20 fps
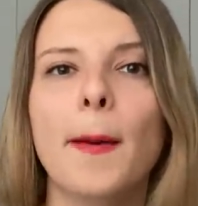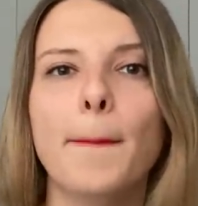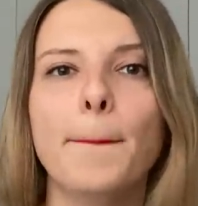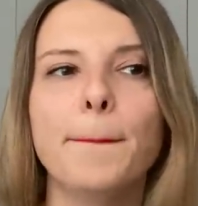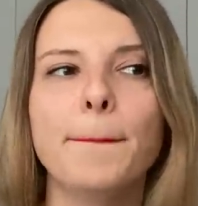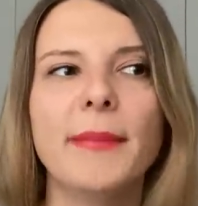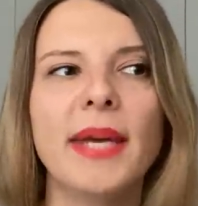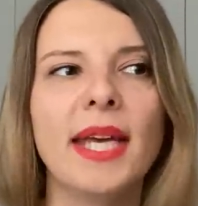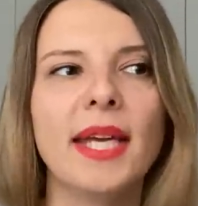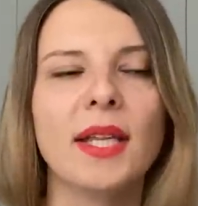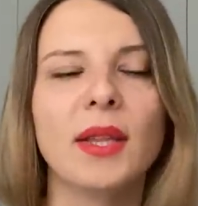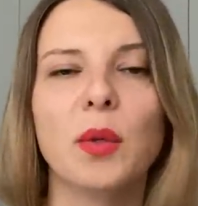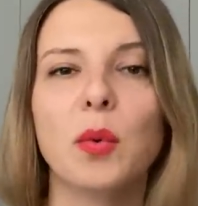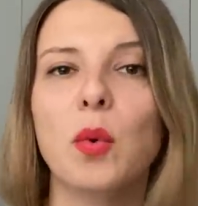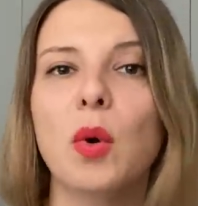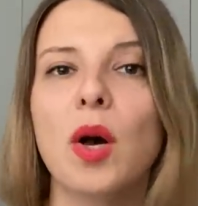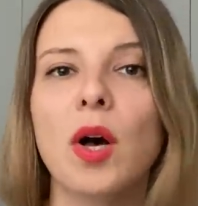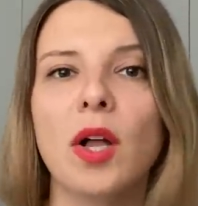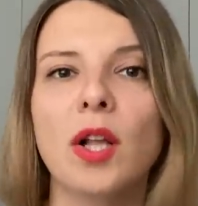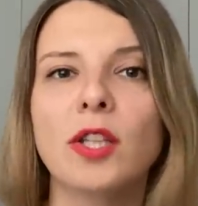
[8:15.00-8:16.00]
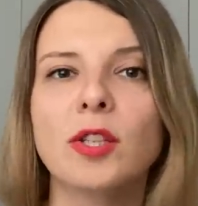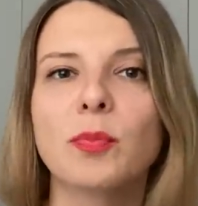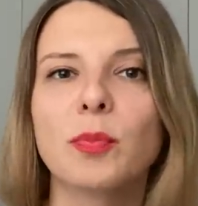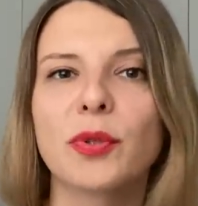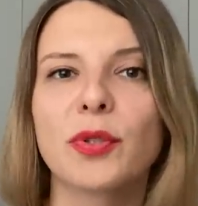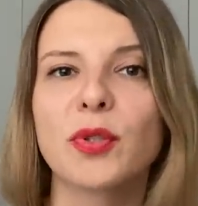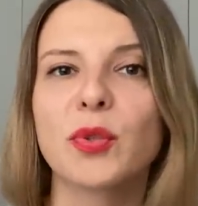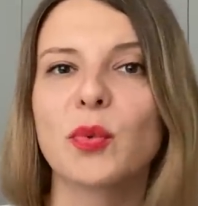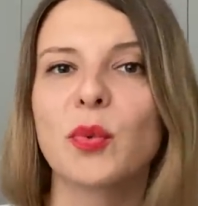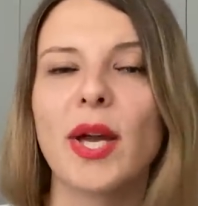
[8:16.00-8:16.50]
make the world
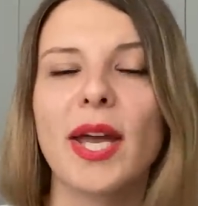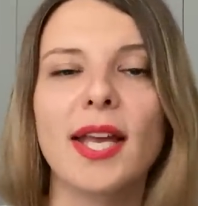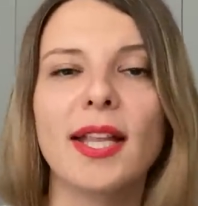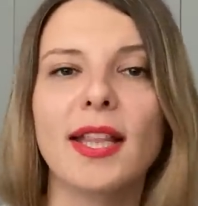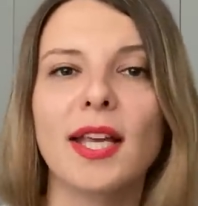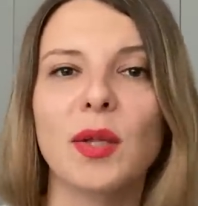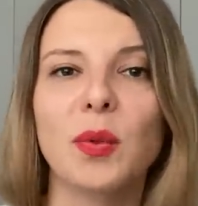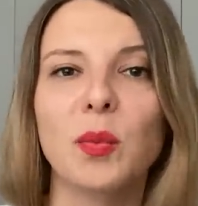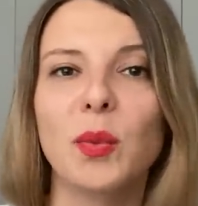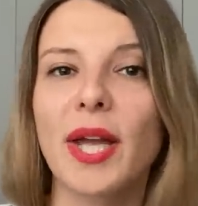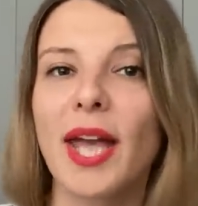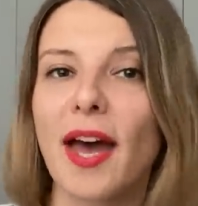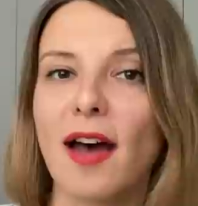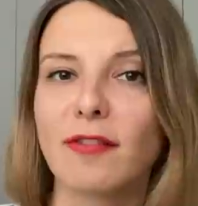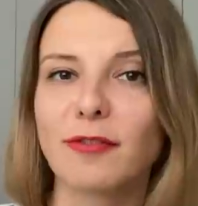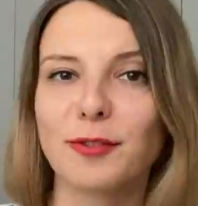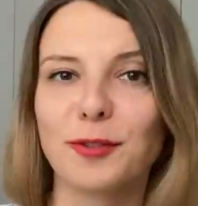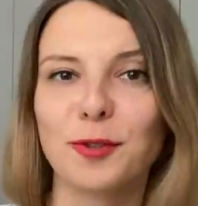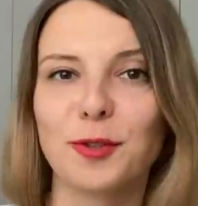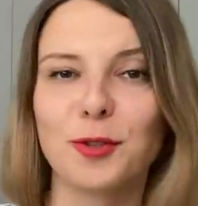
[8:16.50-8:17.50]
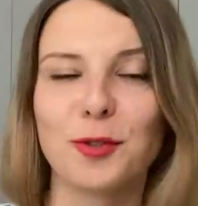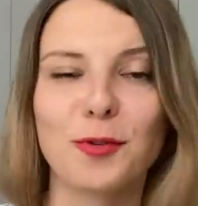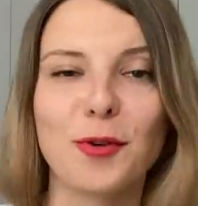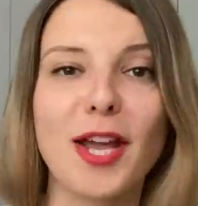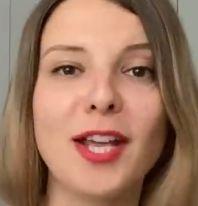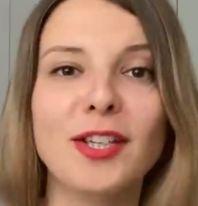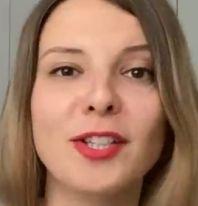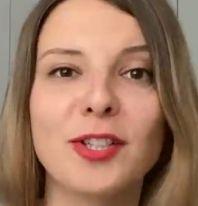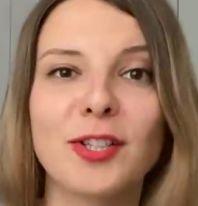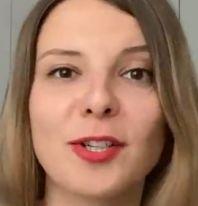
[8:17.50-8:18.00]
persuade that we have to
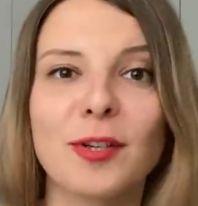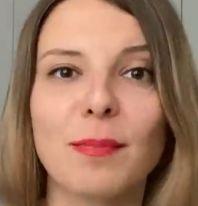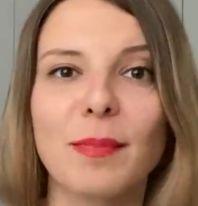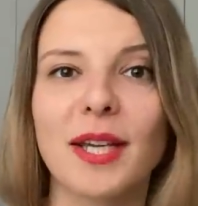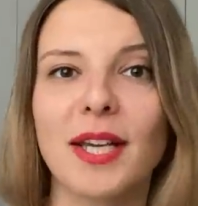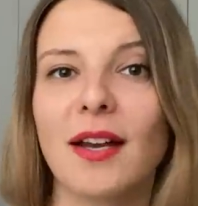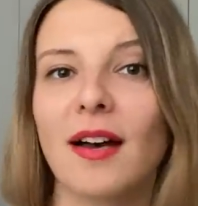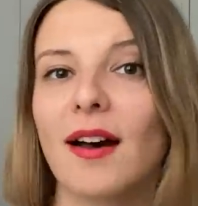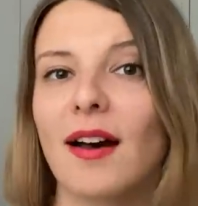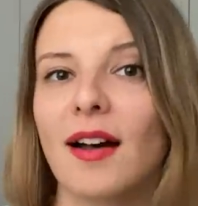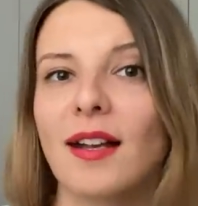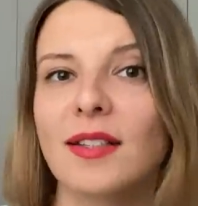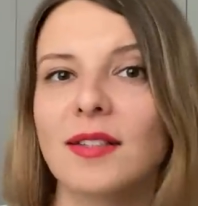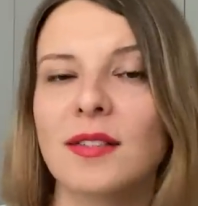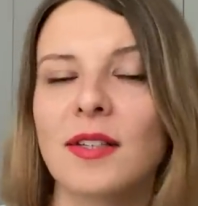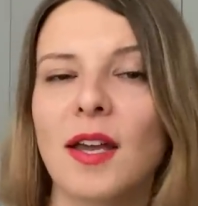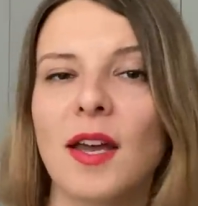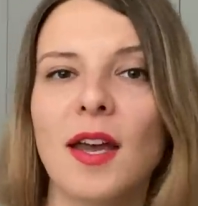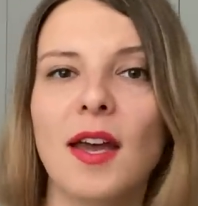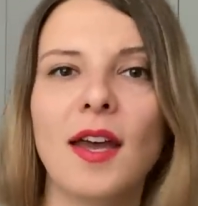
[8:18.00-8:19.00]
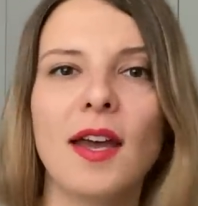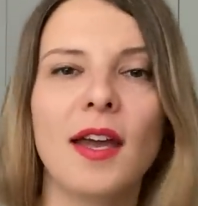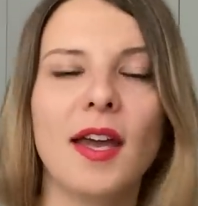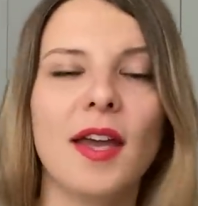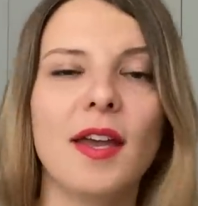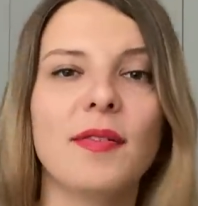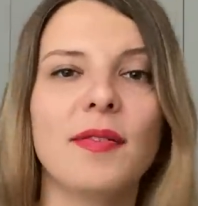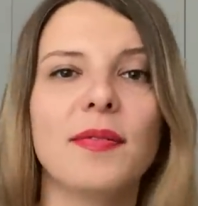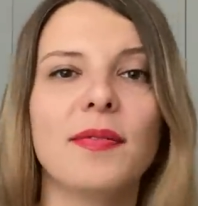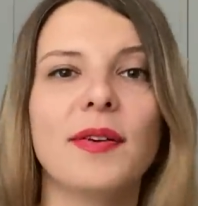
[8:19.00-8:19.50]
surrender, because
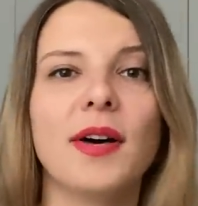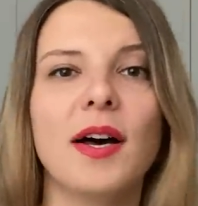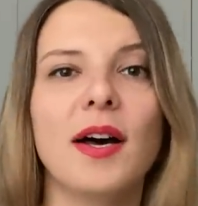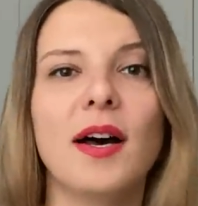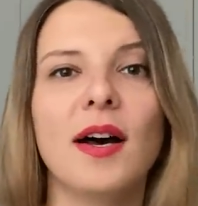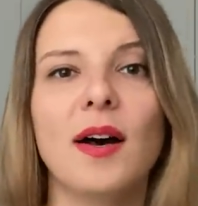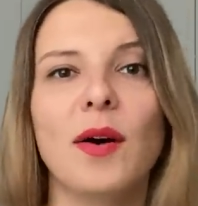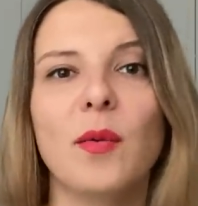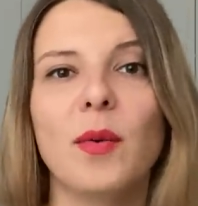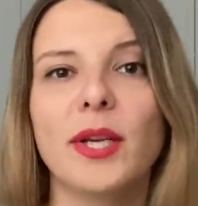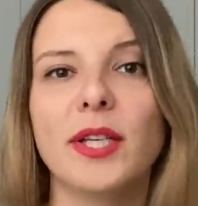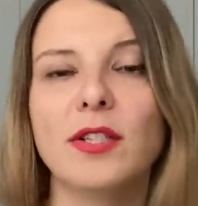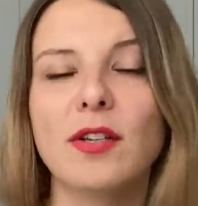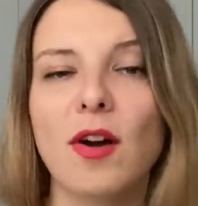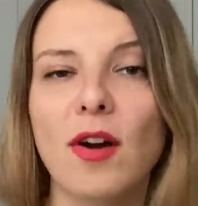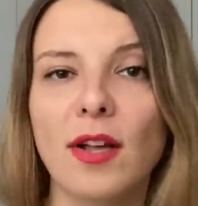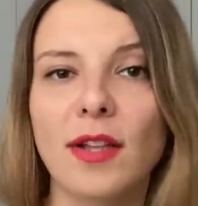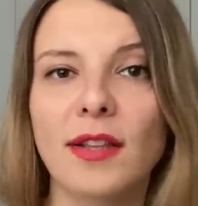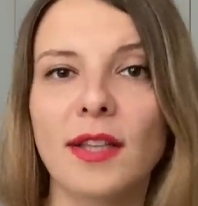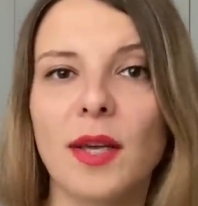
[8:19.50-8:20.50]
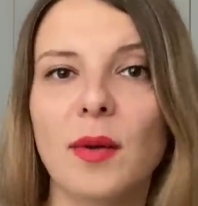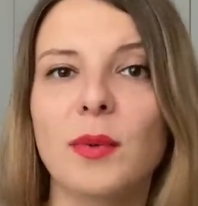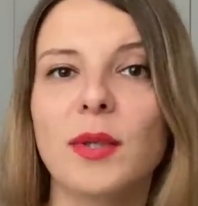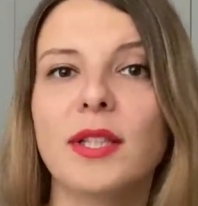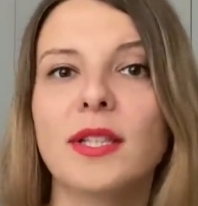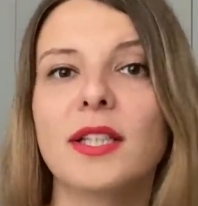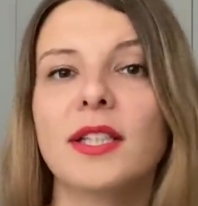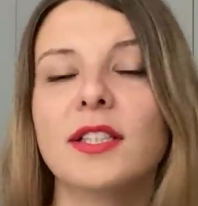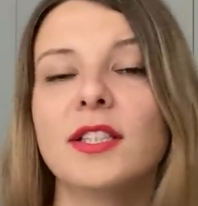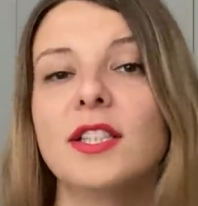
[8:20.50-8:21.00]
if we don't, they will
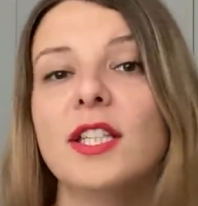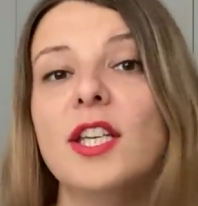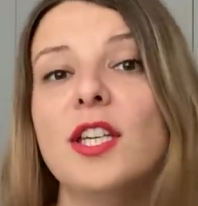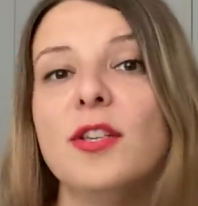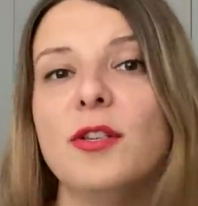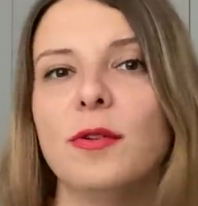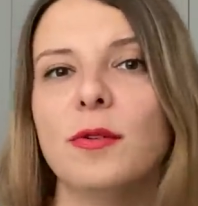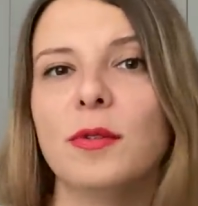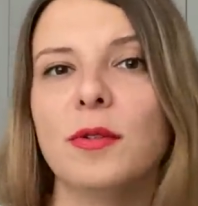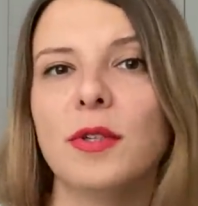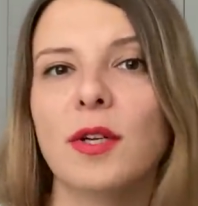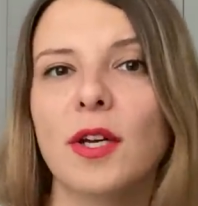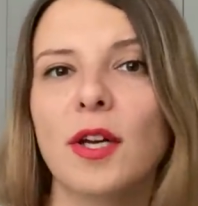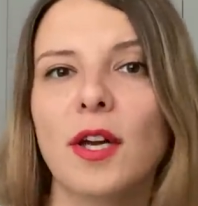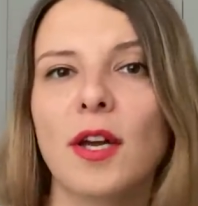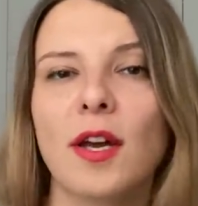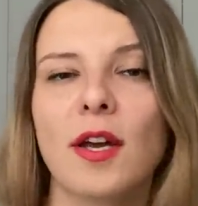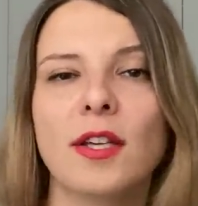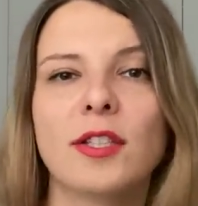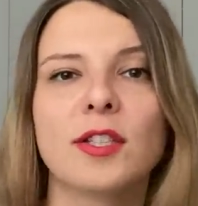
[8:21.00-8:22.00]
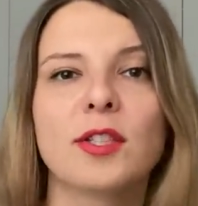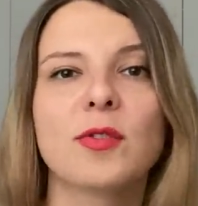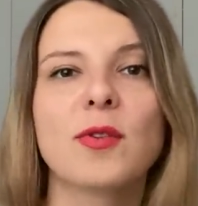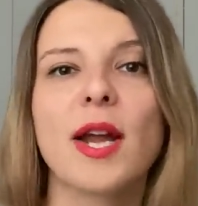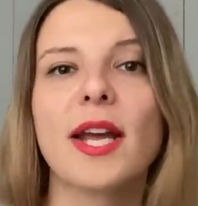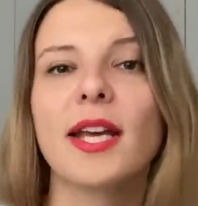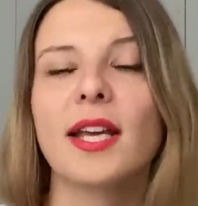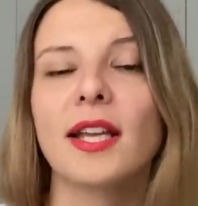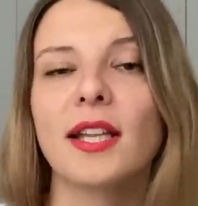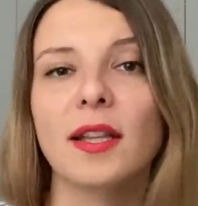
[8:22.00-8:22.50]
continue
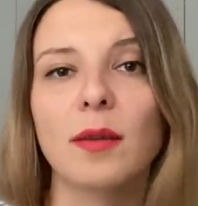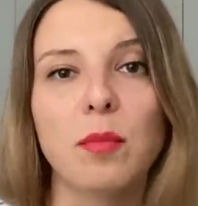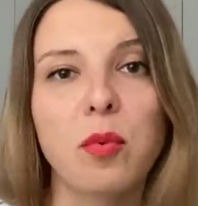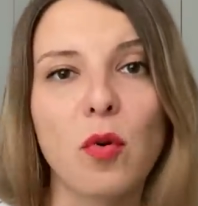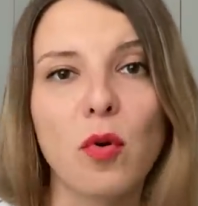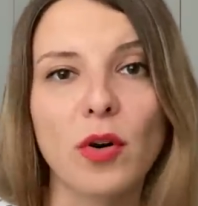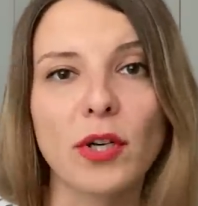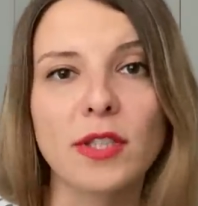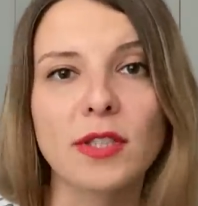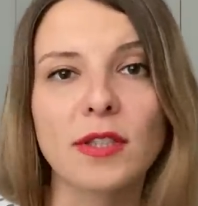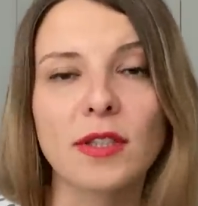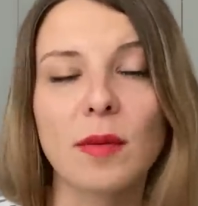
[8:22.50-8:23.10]
striking the ports.